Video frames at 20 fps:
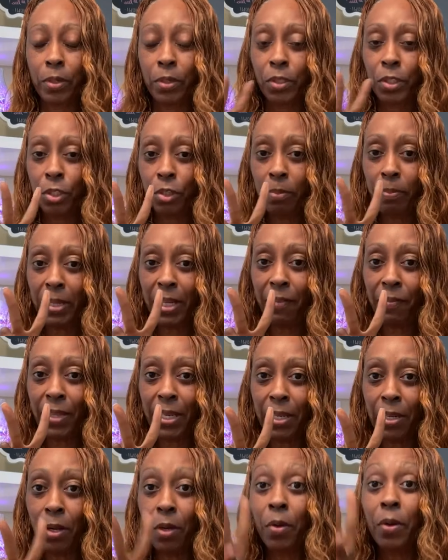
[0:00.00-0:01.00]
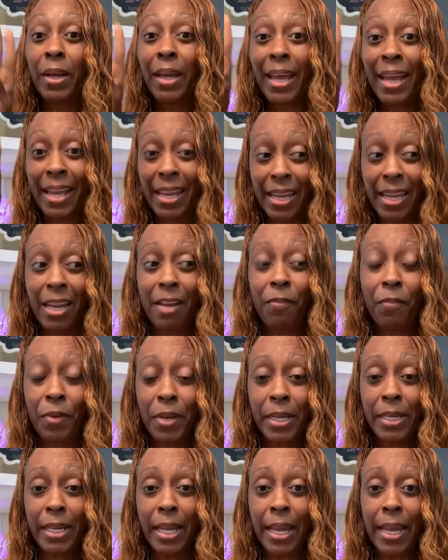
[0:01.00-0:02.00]
2-minute video
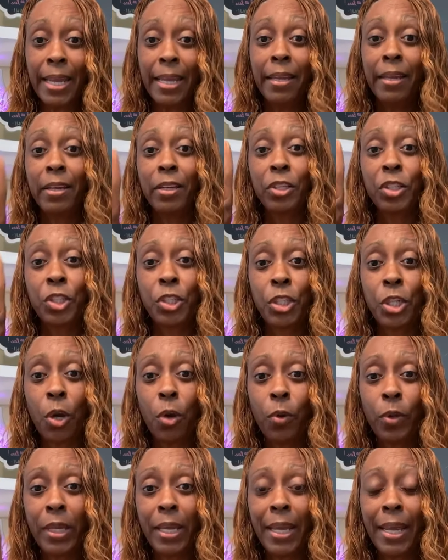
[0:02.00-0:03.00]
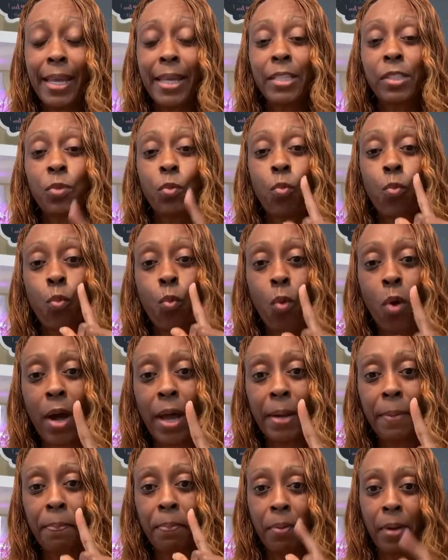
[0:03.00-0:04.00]
every day. Showcase
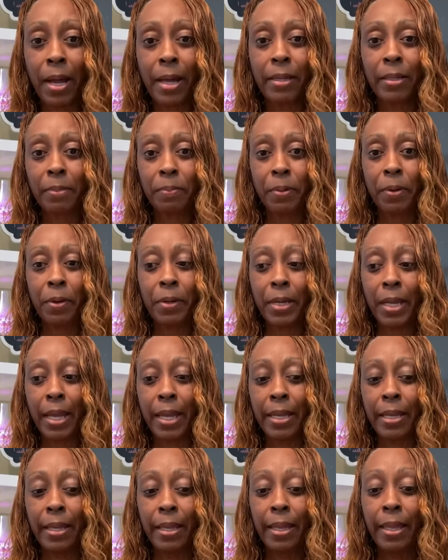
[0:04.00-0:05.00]
one product per day.